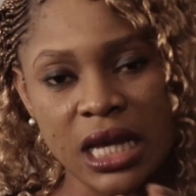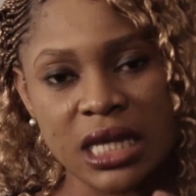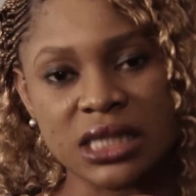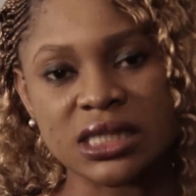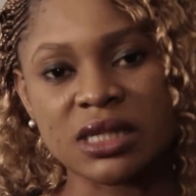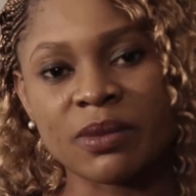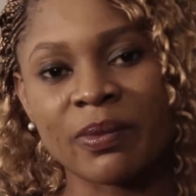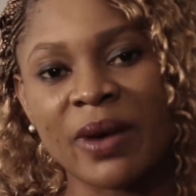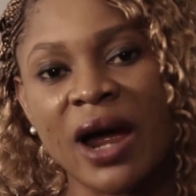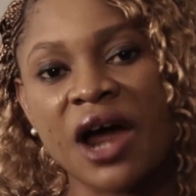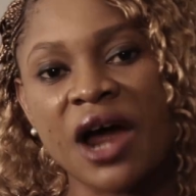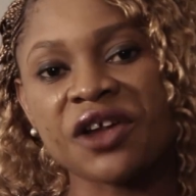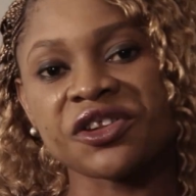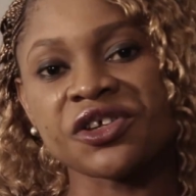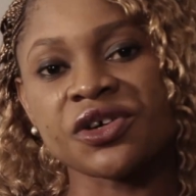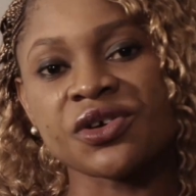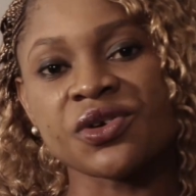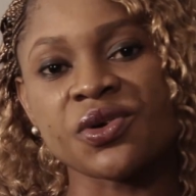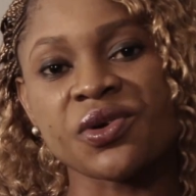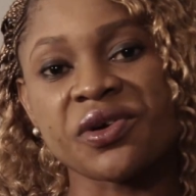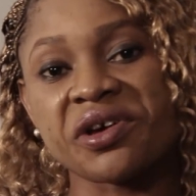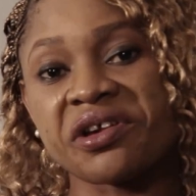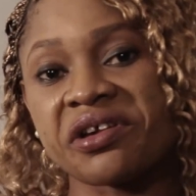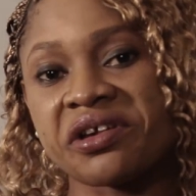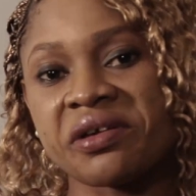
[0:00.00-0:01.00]
is about the
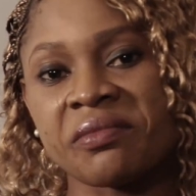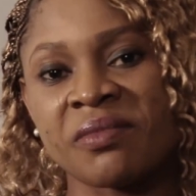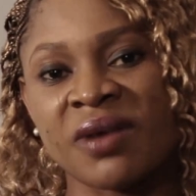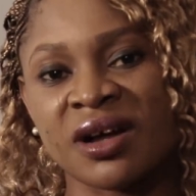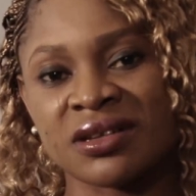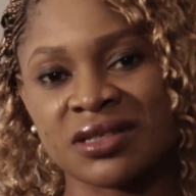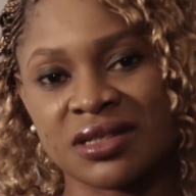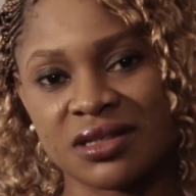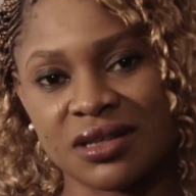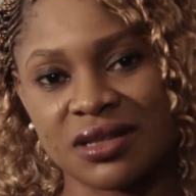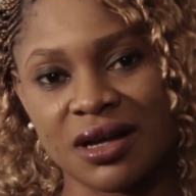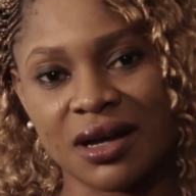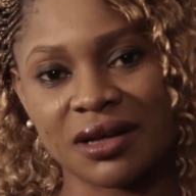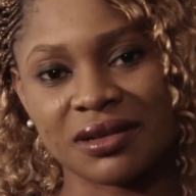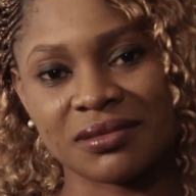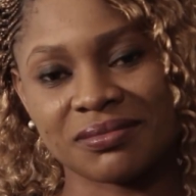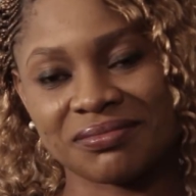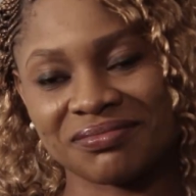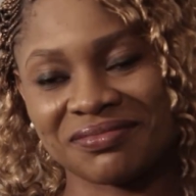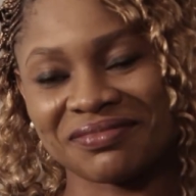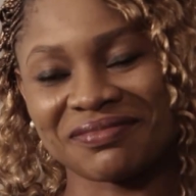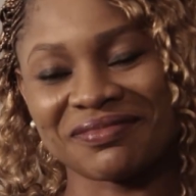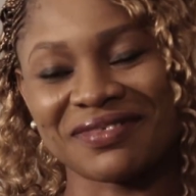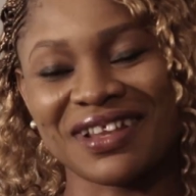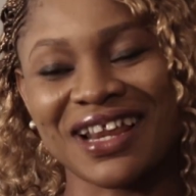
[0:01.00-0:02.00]
KOKERE master.
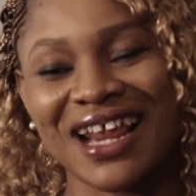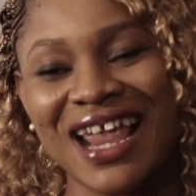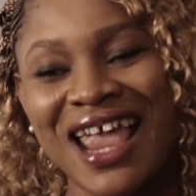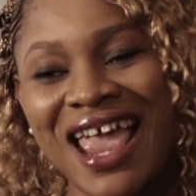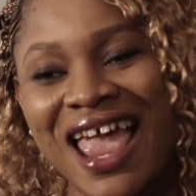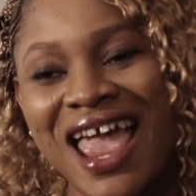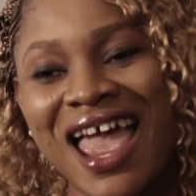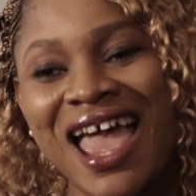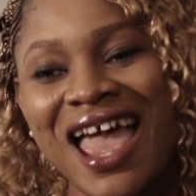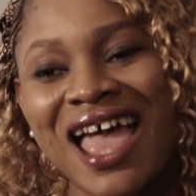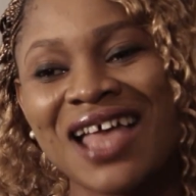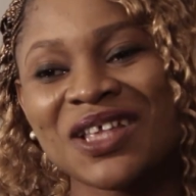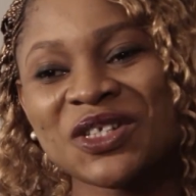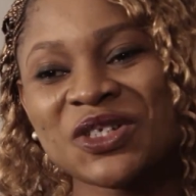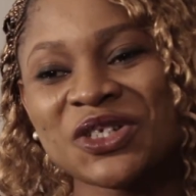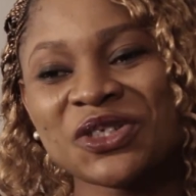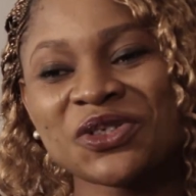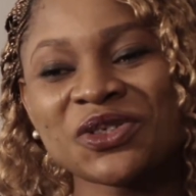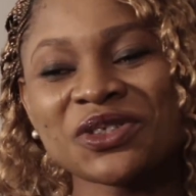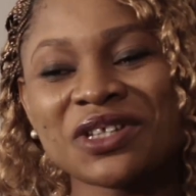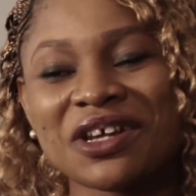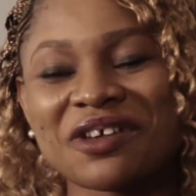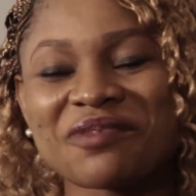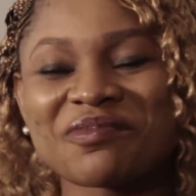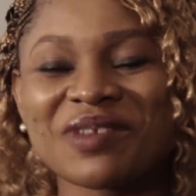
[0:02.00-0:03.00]
The
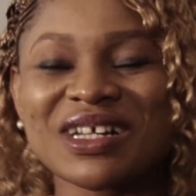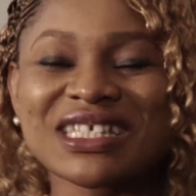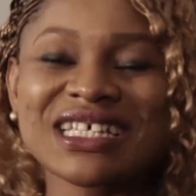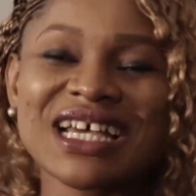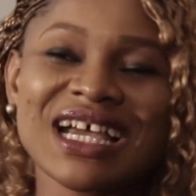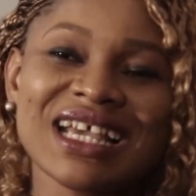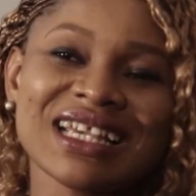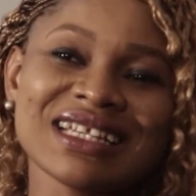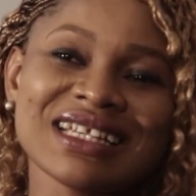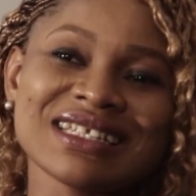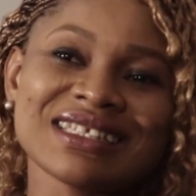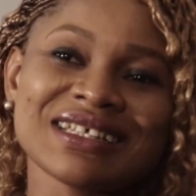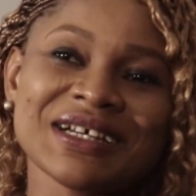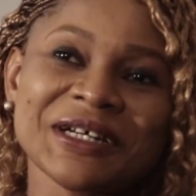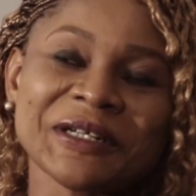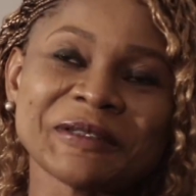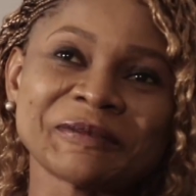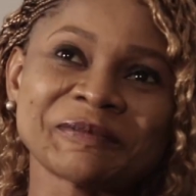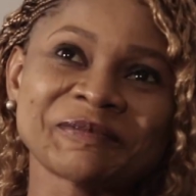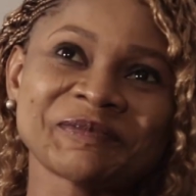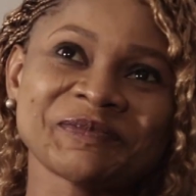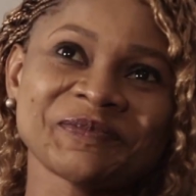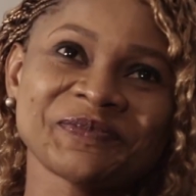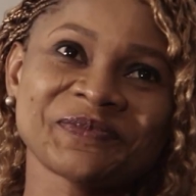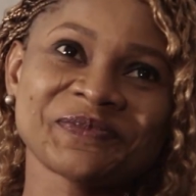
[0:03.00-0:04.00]
truth of the matter
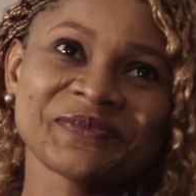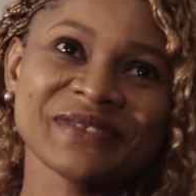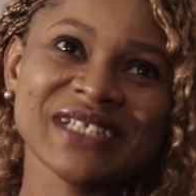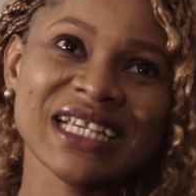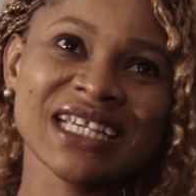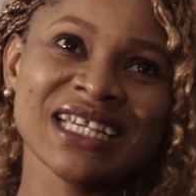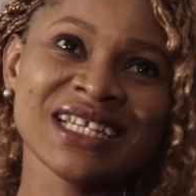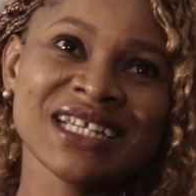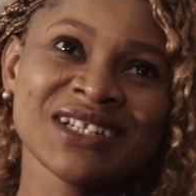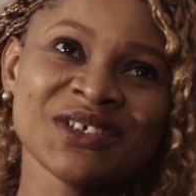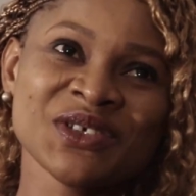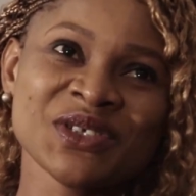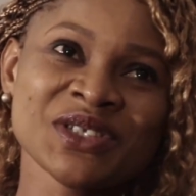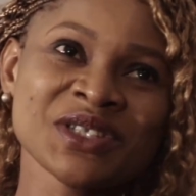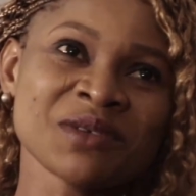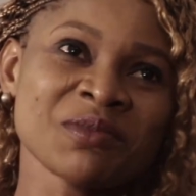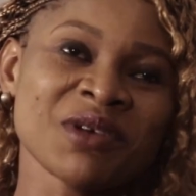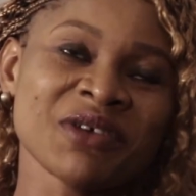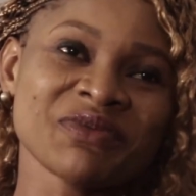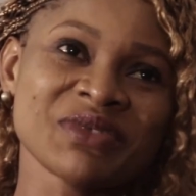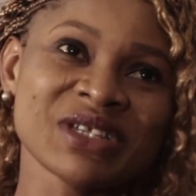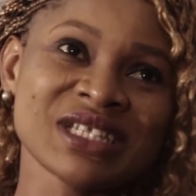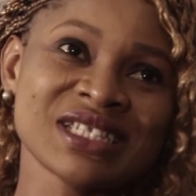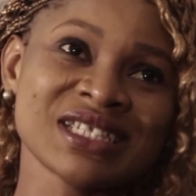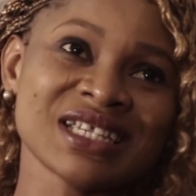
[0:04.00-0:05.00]
is, some
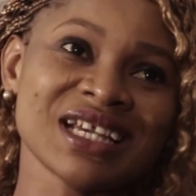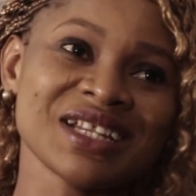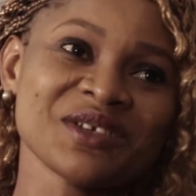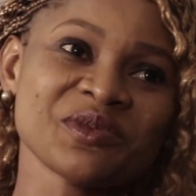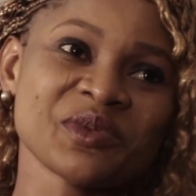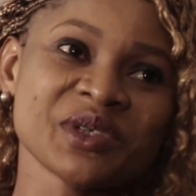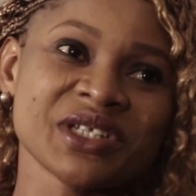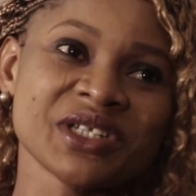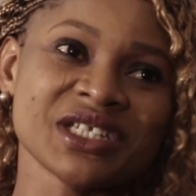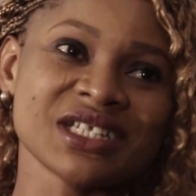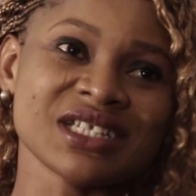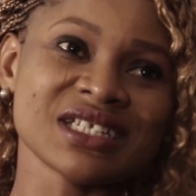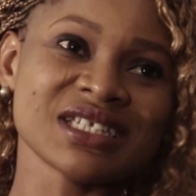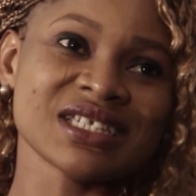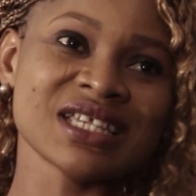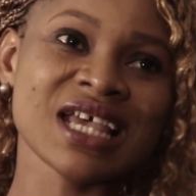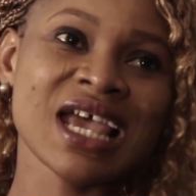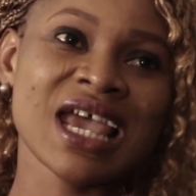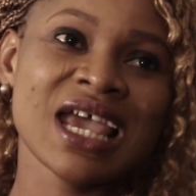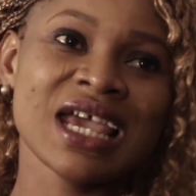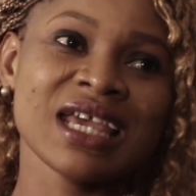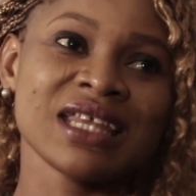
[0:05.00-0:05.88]
of these celebrities,